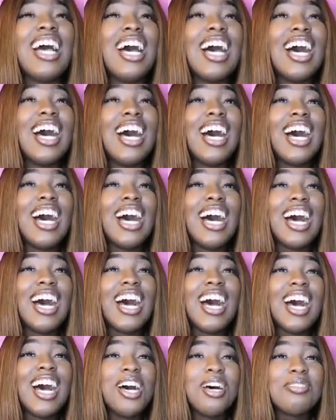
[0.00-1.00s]

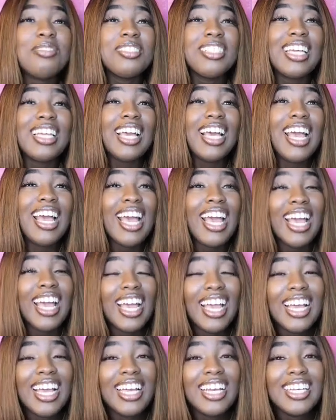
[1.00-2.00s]
Oh, damn.
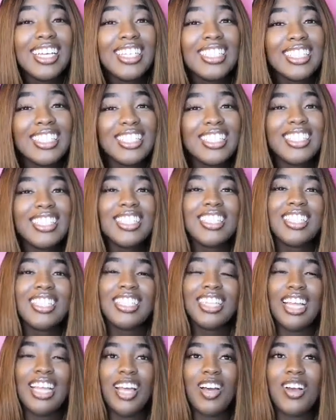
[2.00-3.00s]

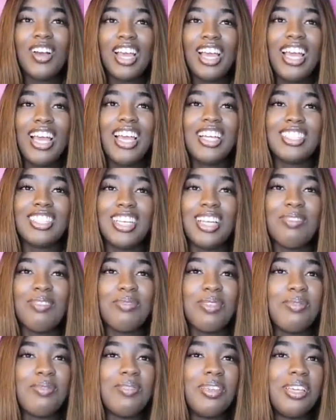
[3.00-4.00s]
Okay, I ain't trying to
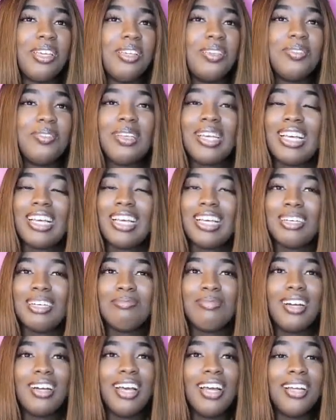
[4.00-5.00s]
be mean,
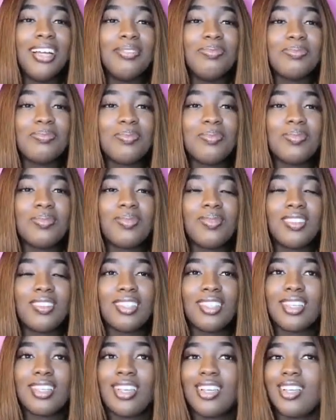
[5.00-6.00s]
but
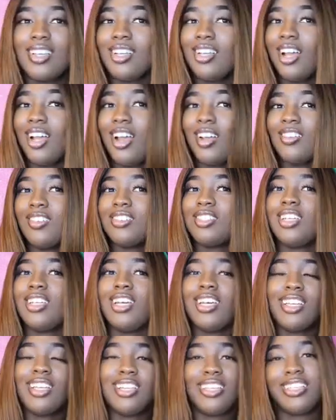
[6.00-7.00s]
I was
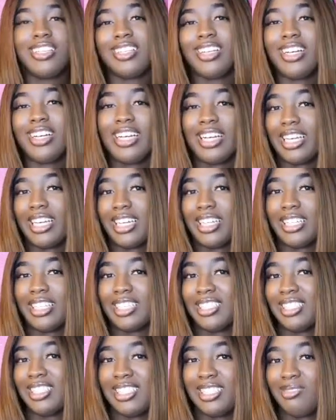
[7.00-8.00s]
like, yeah, I
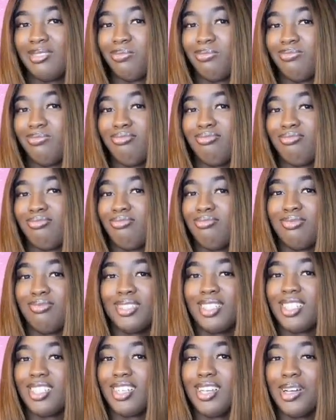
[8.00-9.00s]
guess
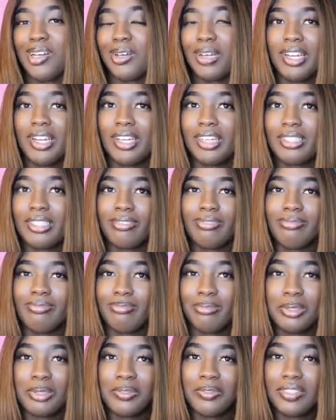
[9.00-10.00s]
we can go to
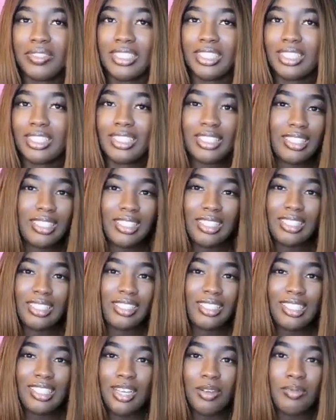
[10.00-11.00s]
movies.
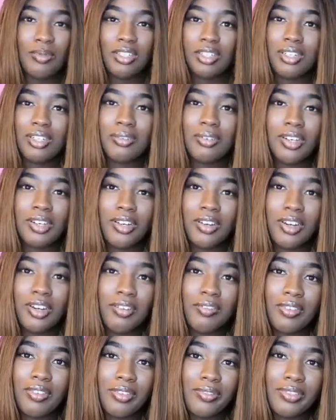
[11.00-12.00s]
I really don't want to go there
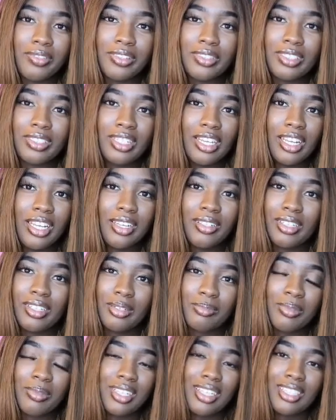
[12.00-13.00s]
for the first day. I
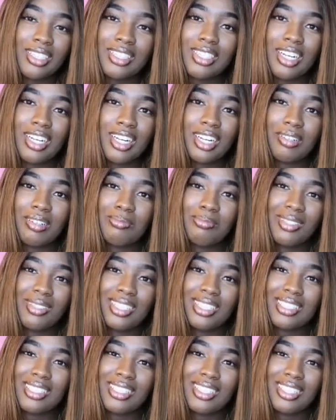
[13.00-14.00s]
mean, that's not enough
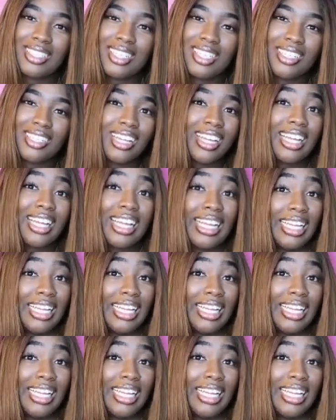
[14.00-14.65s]
bonding time.